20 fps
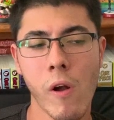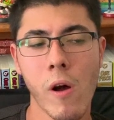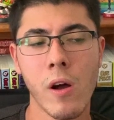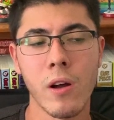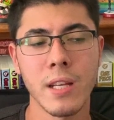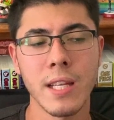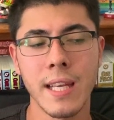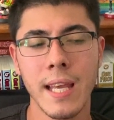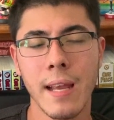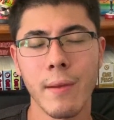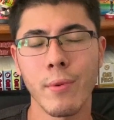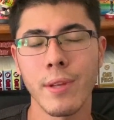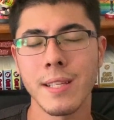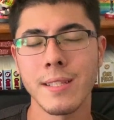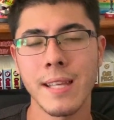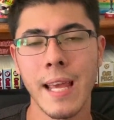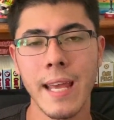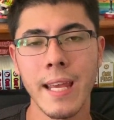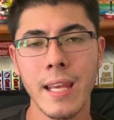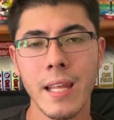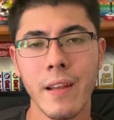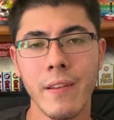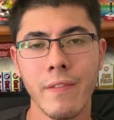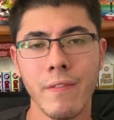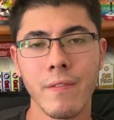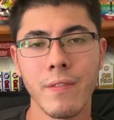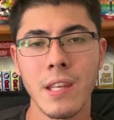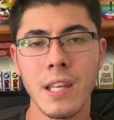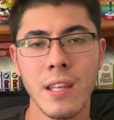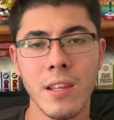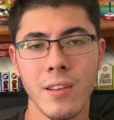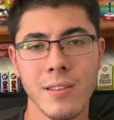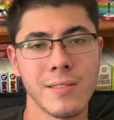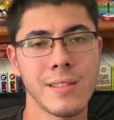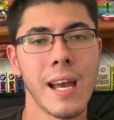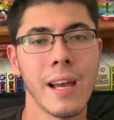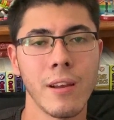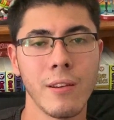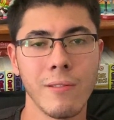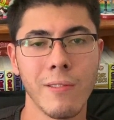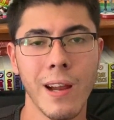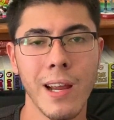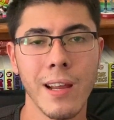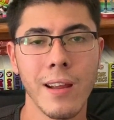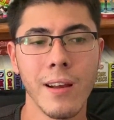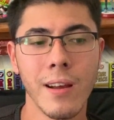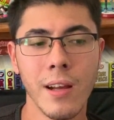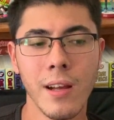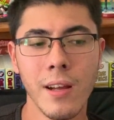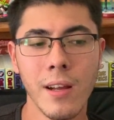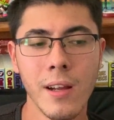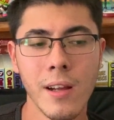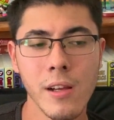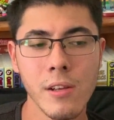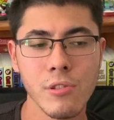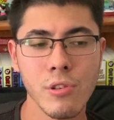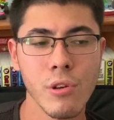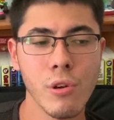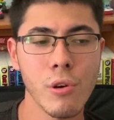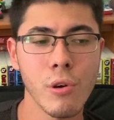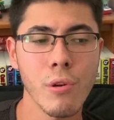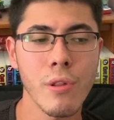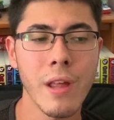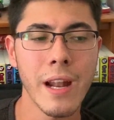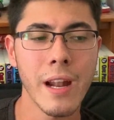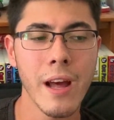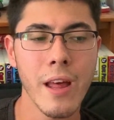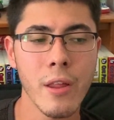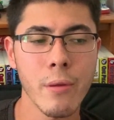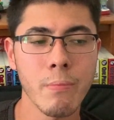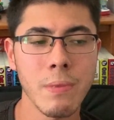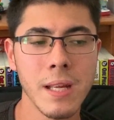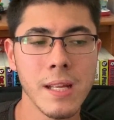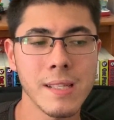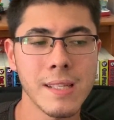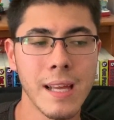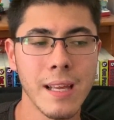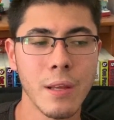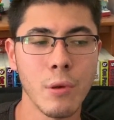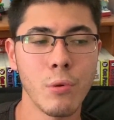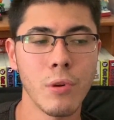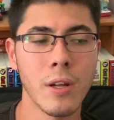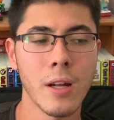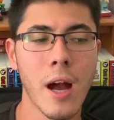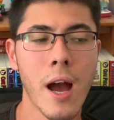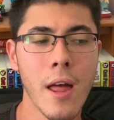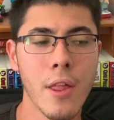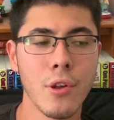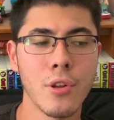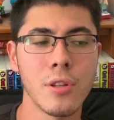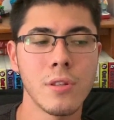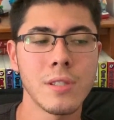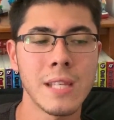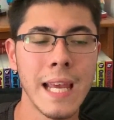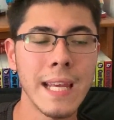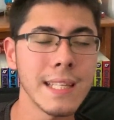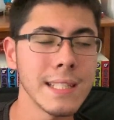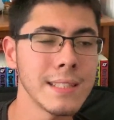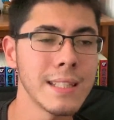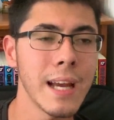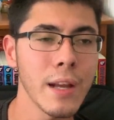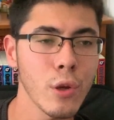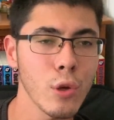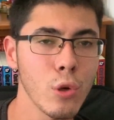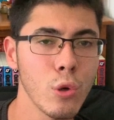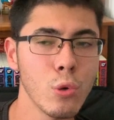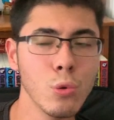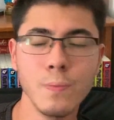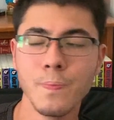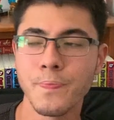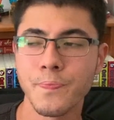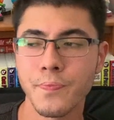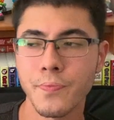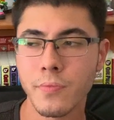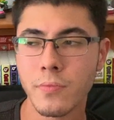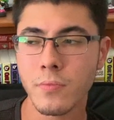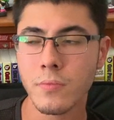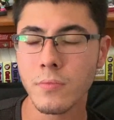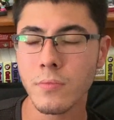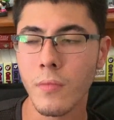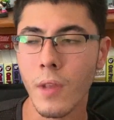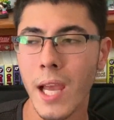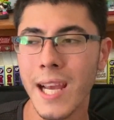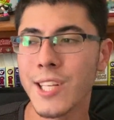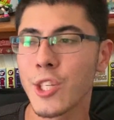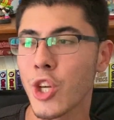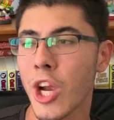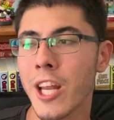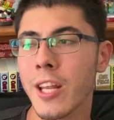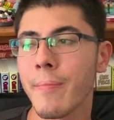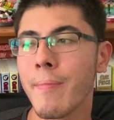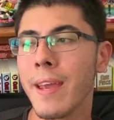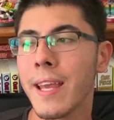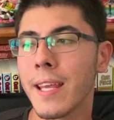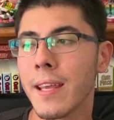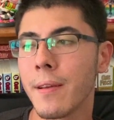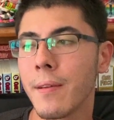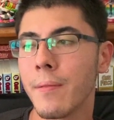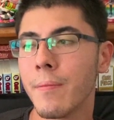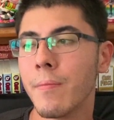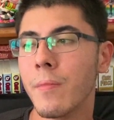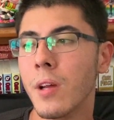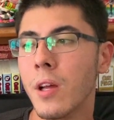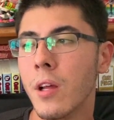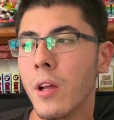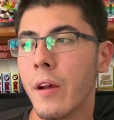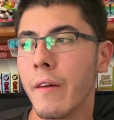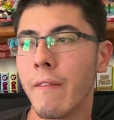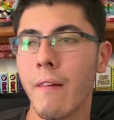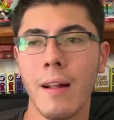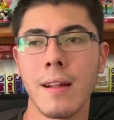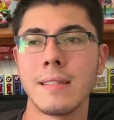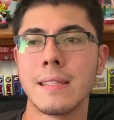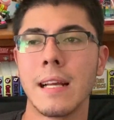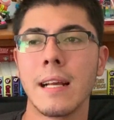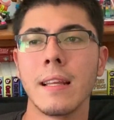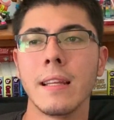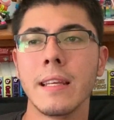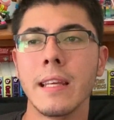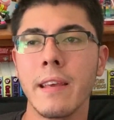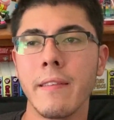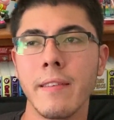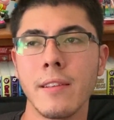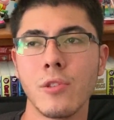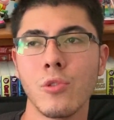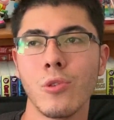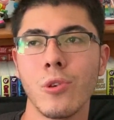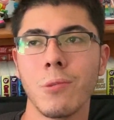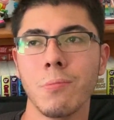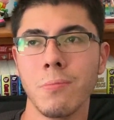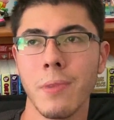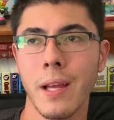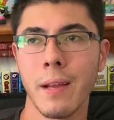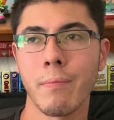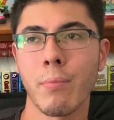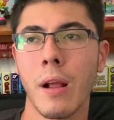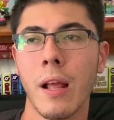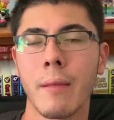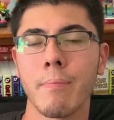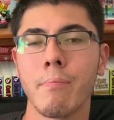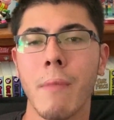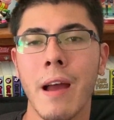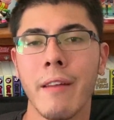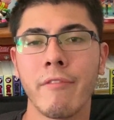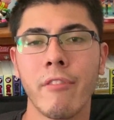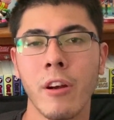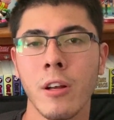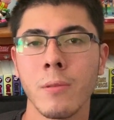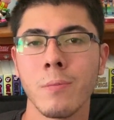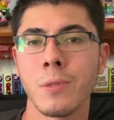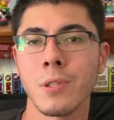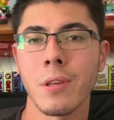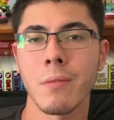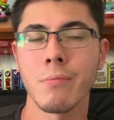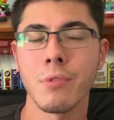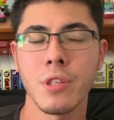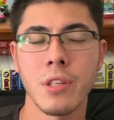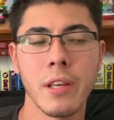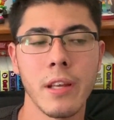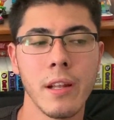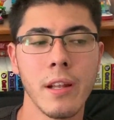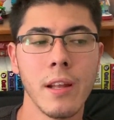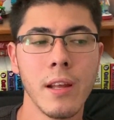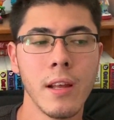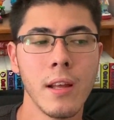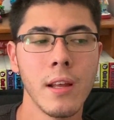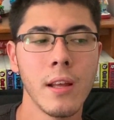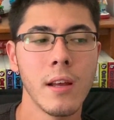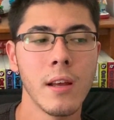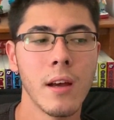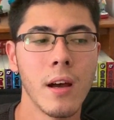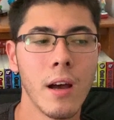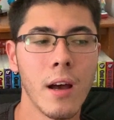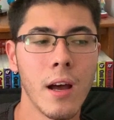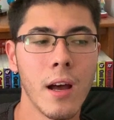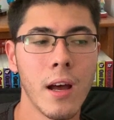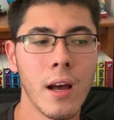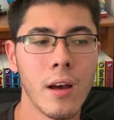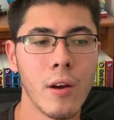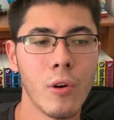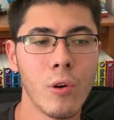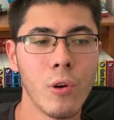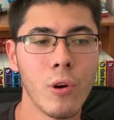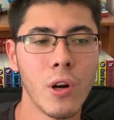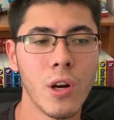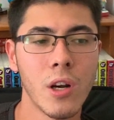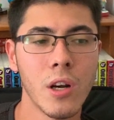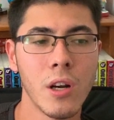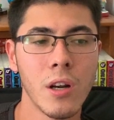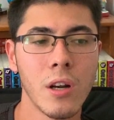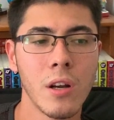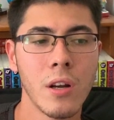All, and he can't really take it if he kills Deku, right? So that either means that he would have either taken Deku and tried to make him voluntarily give it to him, like probably mindfuck him or some shit, or